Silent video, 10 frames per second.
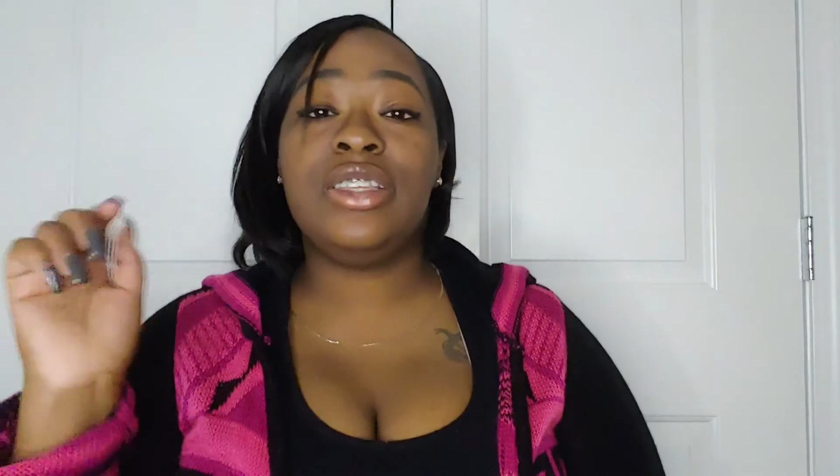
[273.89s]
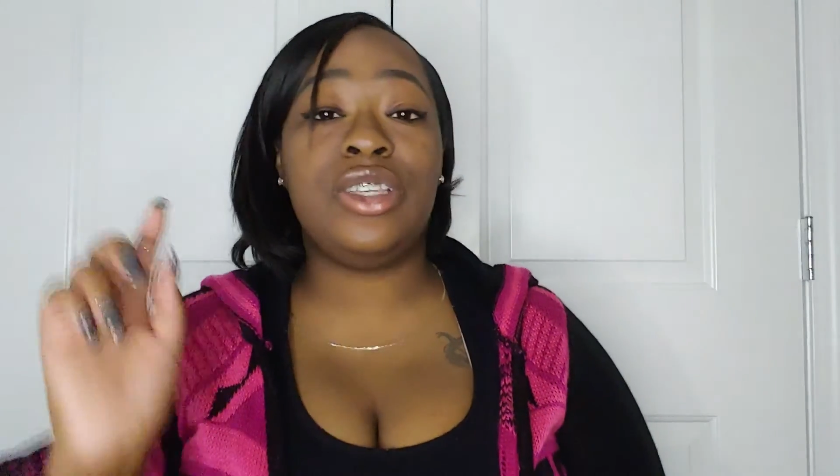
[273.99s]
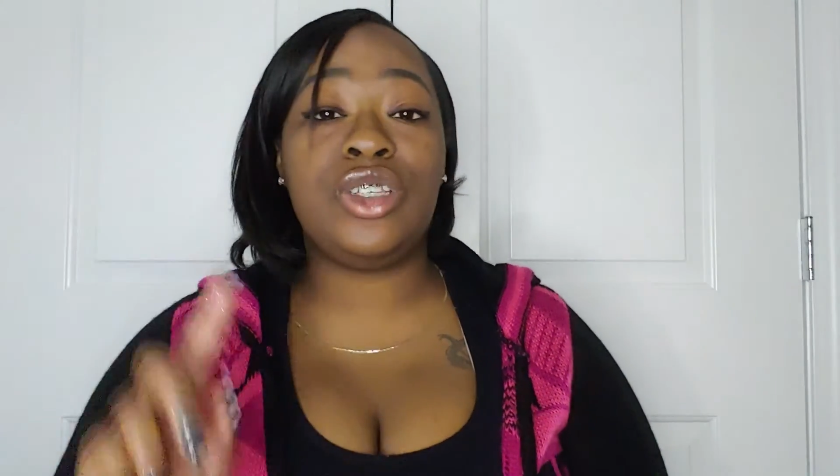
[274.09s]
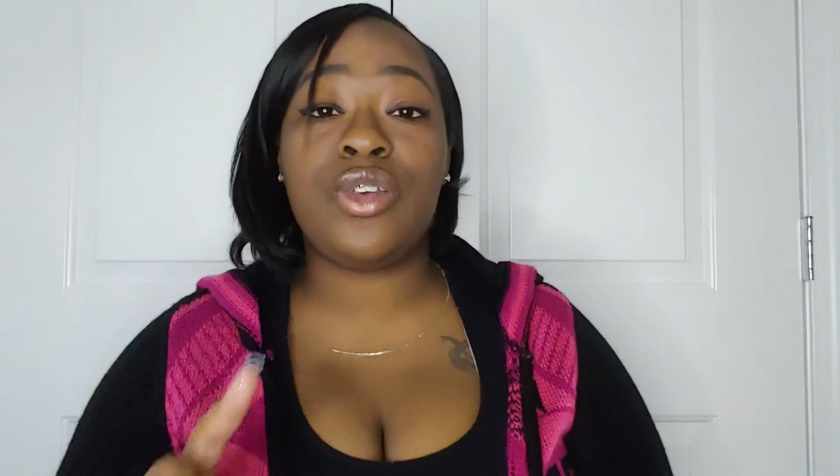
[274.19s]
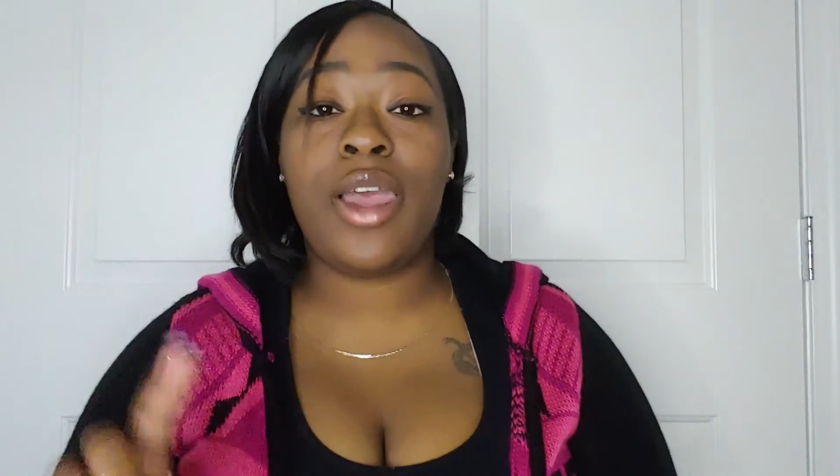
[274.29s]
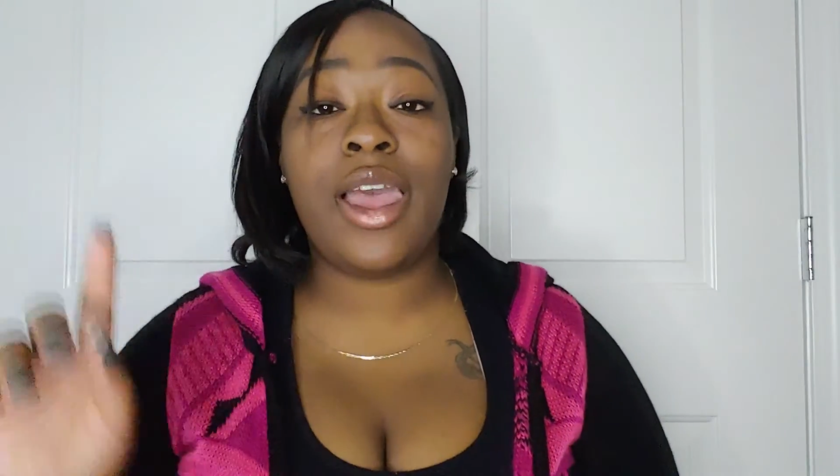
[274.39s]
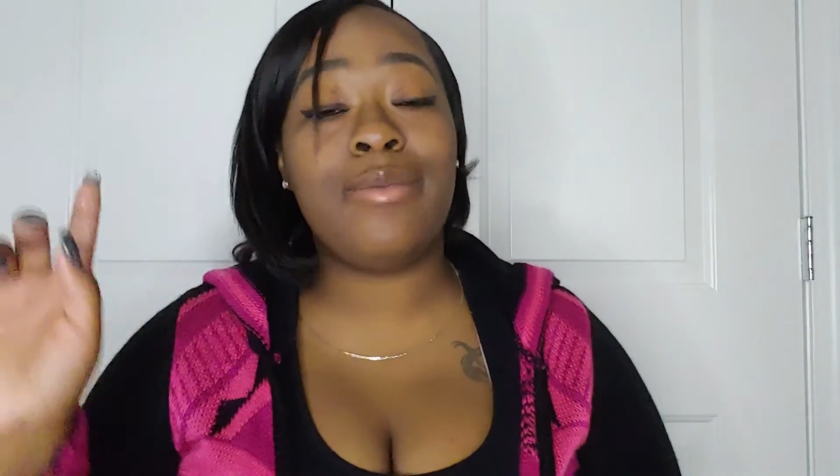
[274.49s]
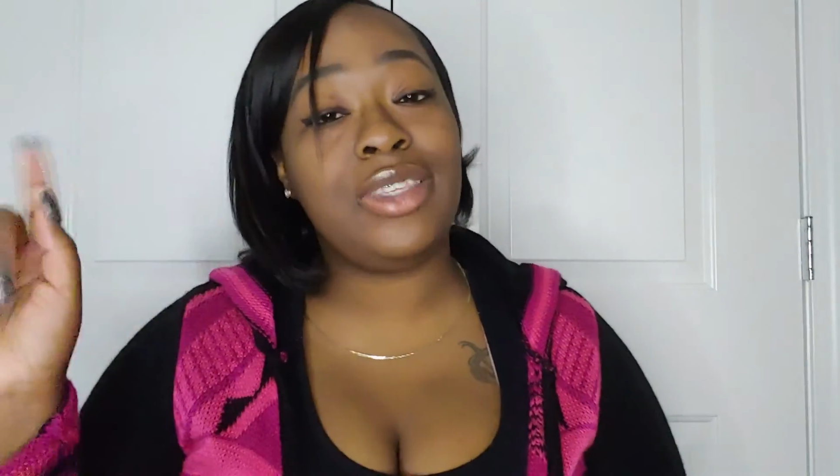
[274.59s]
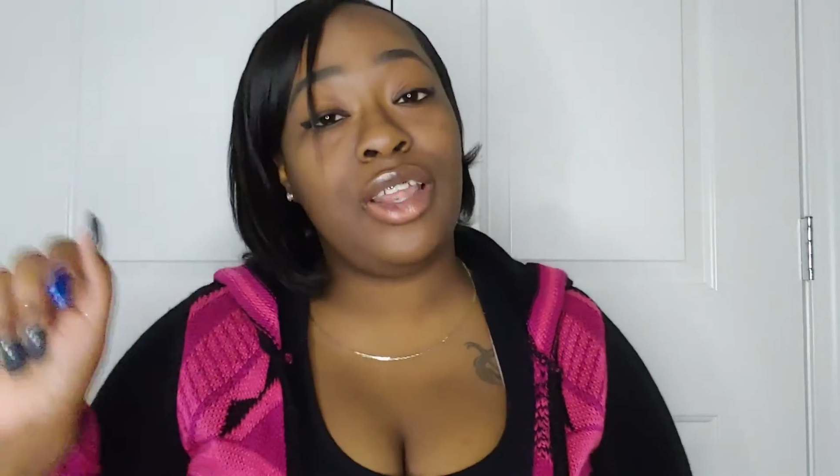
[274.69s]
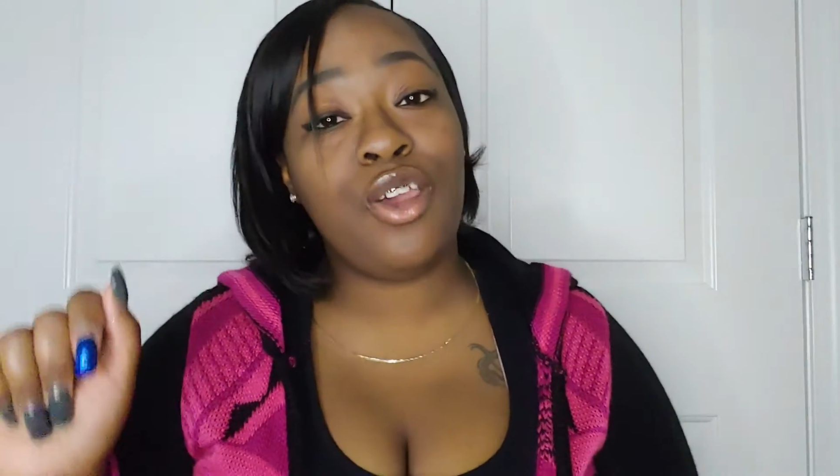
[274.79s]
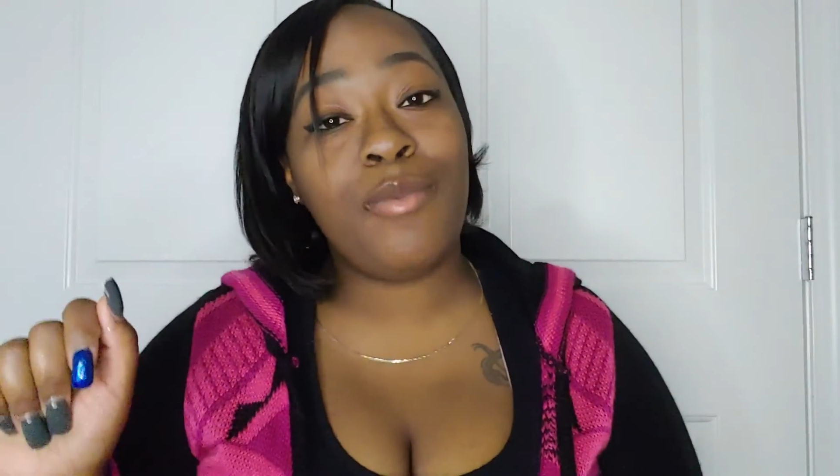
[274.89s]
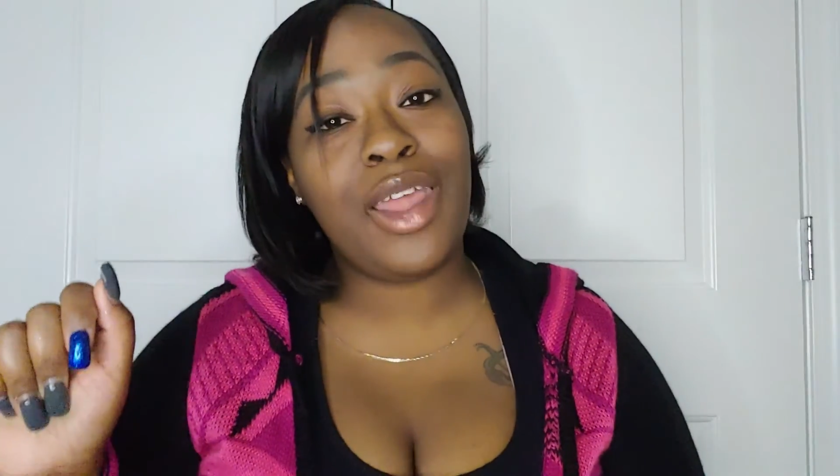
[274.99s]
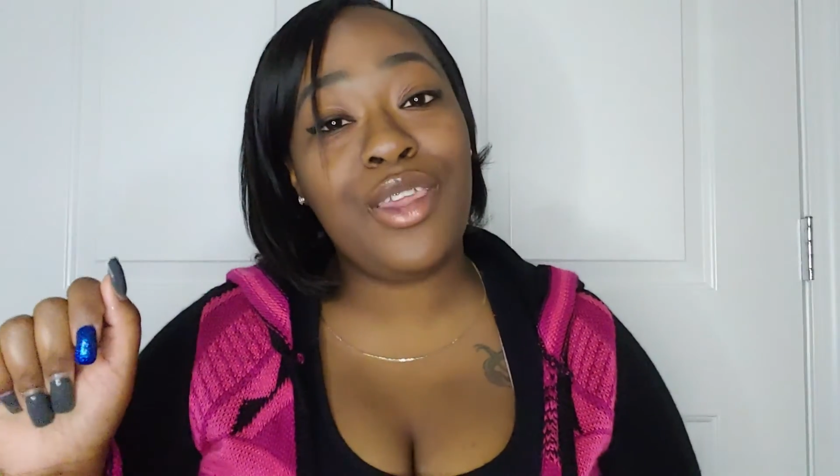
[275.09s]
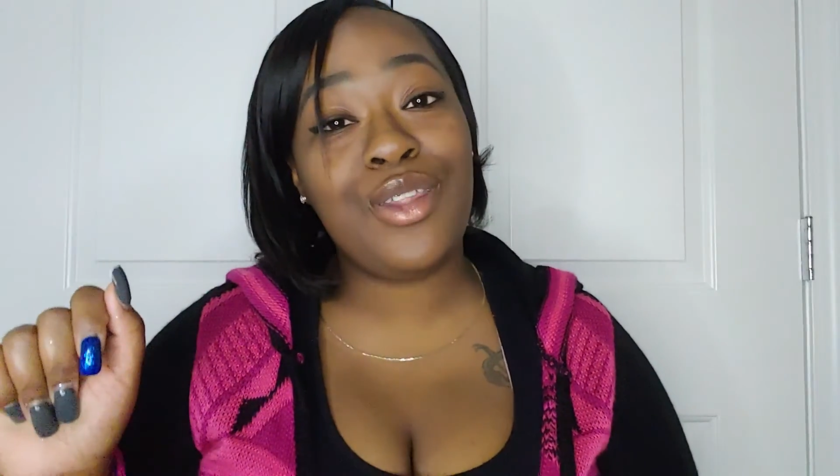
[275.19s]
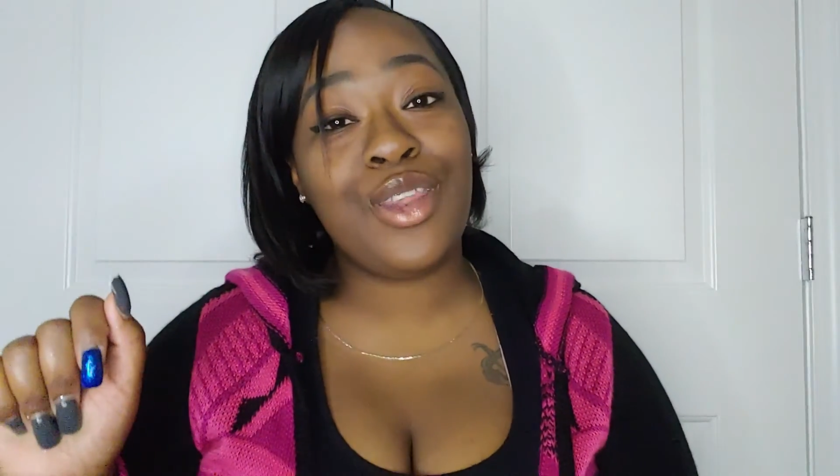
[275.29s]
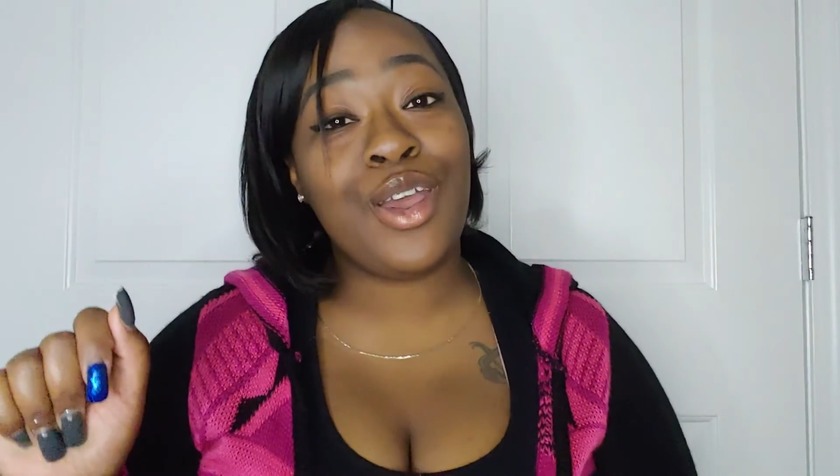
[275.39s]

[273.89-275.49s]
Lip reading: Subscribe. Tell everybody you